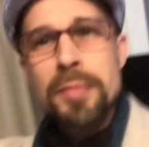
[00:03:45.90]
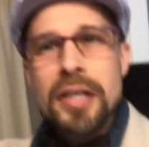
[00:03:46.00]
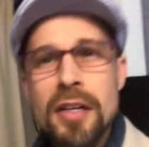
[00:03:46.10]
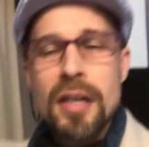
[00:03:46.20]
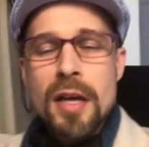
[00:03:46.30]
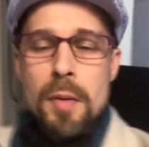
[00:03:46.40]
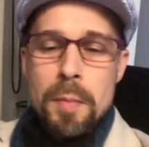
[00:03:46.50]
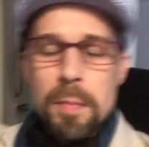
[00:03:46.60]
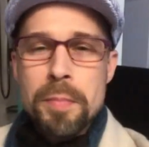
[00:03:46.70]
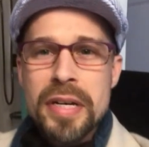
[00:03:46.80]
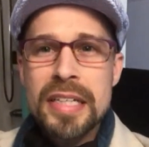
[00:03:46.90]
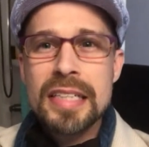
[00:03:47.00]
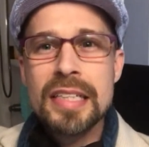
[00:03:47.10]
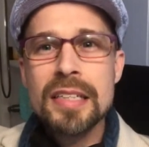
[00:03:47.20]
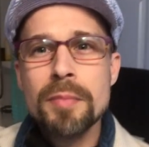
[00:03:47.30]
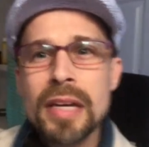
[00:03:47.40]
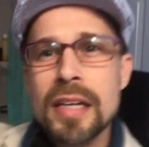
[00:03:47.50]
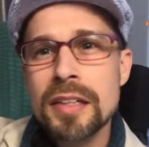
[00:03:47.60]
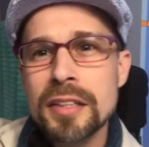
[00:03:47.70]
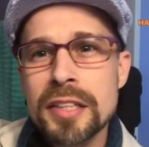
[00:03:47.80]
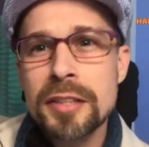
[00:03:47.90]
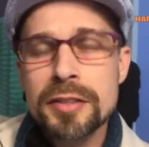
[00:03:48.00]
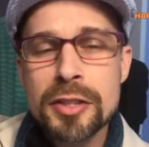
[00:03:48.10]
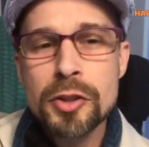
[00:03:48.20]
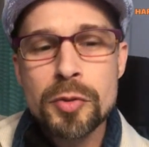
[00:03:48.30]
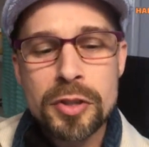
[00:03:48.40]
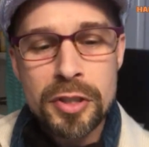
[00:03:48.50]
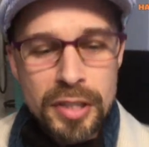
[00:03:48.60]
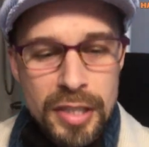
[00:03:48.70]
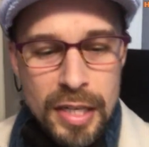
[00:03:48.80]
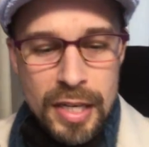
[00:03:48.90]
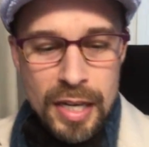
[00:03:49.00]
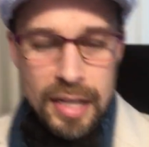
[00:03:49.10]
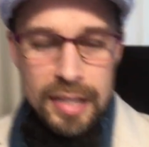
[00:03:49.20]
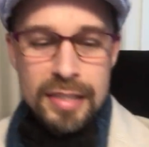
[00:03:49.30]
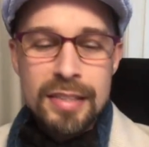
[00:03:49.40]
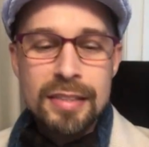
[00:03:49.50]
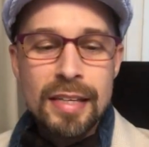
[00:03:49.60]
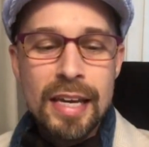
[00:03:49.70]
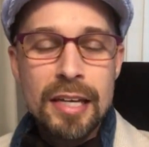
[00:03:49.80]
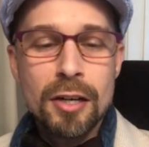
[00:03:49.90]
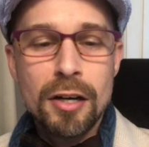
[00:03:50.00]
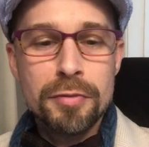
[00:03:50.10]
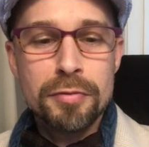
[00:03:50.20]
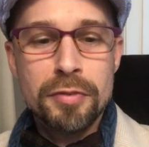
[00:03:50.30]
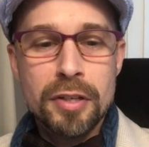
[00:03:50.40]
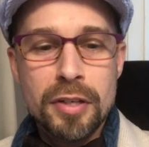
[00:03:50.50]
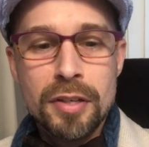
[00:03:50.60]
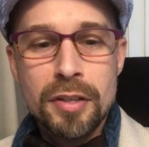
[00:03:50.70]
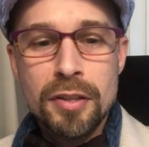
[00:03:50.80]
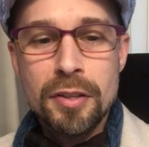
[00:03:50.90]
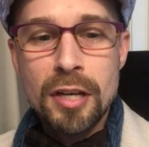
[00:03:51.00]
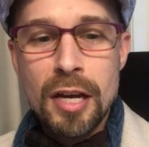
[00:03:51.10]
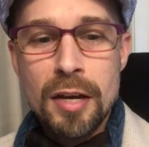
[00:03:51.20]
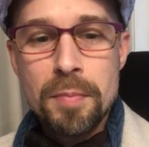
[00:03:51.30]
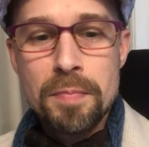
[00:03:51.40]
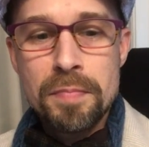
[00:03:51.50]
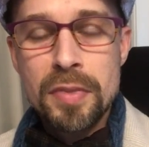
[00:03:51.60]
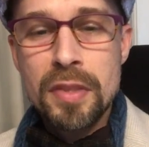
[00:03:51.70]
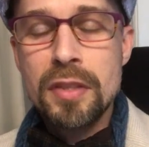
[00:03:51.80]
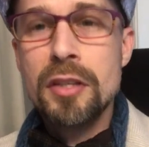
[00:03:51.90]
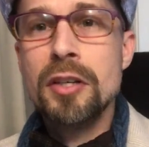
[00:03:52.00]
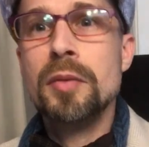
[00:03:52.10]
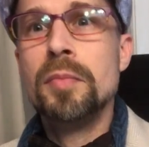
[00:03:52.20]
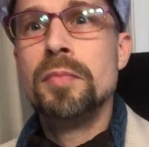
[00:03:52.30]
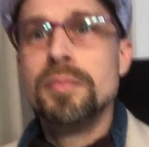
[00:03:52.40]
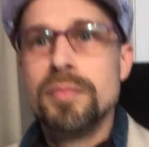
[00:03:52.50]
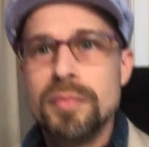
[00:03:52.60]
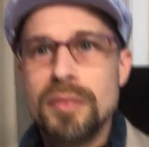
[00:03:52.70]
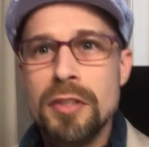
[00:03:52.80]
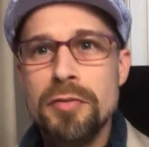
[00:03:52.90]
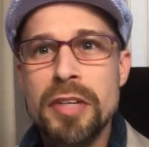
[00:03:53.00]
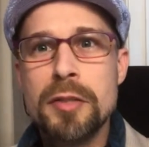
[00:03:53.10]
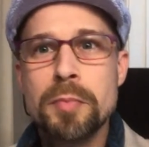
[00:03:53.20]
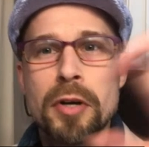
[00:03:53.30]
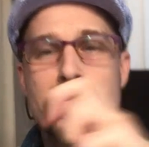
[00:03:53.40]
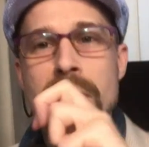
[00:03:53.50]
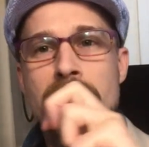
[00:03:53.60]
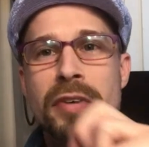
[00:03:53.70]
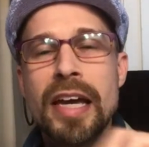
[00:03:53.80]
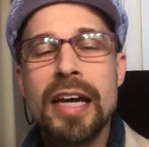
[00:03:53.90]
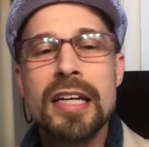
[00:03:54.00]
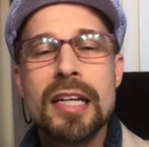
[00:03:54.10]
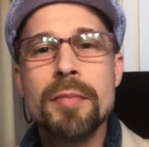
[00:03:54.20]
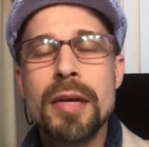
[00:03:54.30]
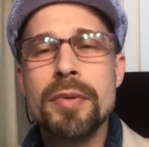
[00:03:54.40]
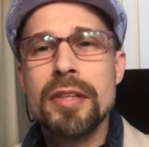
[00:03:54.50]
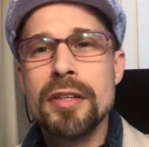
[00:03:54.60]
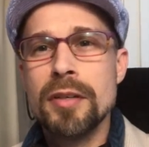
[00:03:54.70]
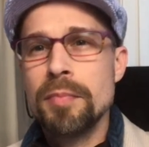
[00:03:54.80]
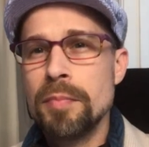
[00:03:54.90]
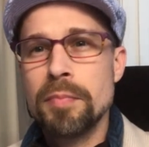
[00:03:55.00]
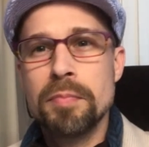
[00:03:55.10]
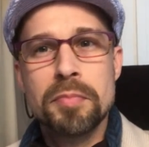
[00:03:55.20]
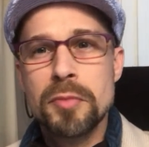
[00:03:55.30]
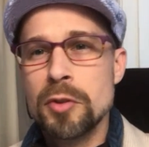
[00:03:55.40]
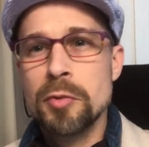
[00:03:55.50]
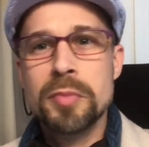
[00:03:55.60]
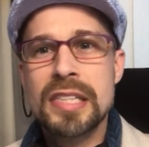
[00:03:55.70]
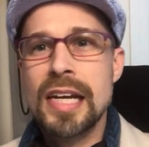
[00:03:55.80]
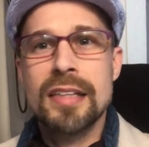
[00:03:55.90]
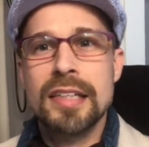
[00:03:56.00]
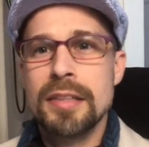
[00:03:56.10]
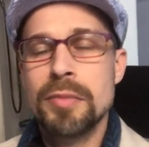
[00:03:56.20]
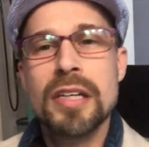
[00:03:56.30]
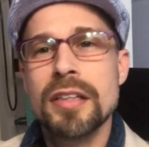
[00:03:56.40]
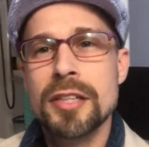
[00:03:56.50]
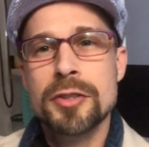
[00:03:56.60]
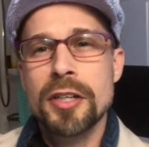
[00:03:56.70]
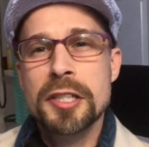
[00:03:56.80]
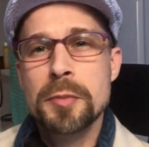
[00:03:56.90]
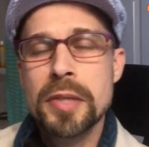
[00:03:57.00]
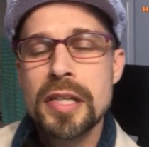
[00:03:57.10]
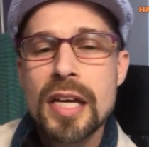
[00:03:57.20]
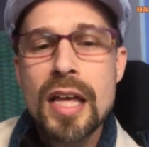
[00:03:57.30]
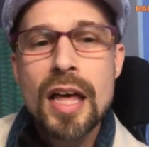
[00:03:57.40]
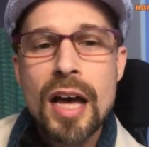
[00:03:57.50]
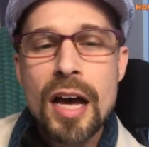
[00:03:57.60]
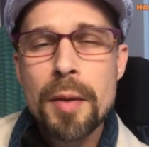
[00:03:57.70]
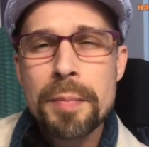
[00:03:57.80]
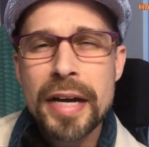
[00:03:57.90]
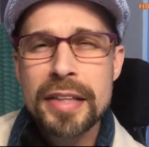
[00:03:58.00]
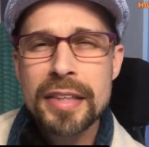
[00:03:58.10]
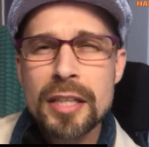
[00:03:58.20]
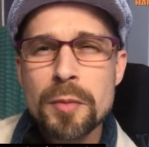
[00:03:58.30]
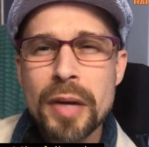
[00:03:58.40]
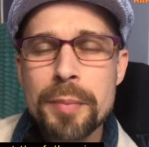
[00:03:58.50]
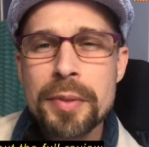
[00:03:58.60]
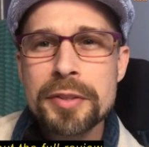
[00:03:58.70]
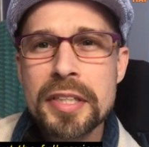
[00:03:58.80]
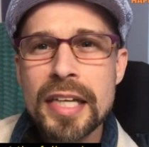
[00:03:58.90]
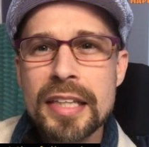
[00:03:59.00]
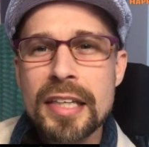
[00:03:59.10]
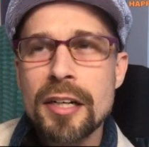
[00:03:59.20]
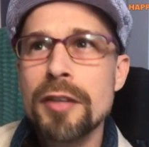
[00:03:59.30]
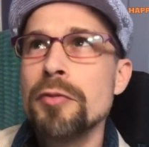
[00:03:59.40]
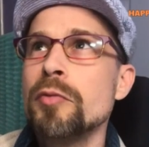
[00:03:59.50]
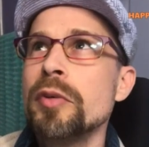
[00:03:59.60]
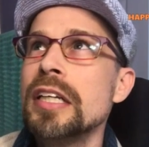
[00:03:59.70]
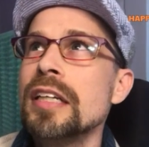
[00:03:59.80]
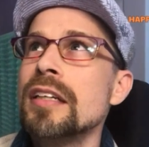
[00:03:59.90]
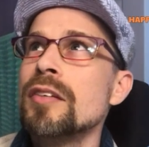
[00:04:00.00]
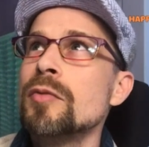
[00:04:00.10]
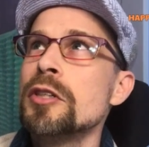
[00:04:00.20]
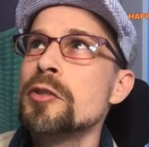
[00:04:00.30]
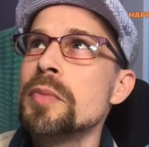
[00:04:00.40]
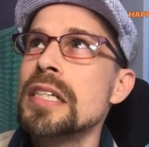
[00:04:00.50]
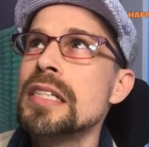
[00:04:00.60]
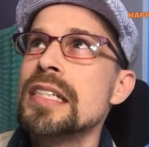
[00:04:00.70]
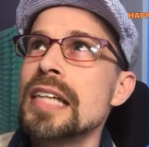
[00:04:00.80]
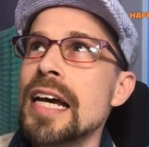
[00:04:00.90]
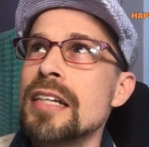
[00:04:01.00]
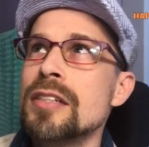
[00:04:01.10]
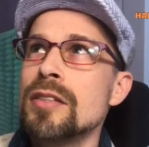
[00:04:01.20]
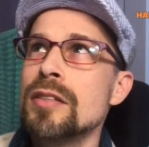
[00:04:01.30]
there, but it didn't make it clear that you could take off the vent part of the fan and maybe the thermostat, like the electronics bit. I think you might be able to take that off. We didn't, which means that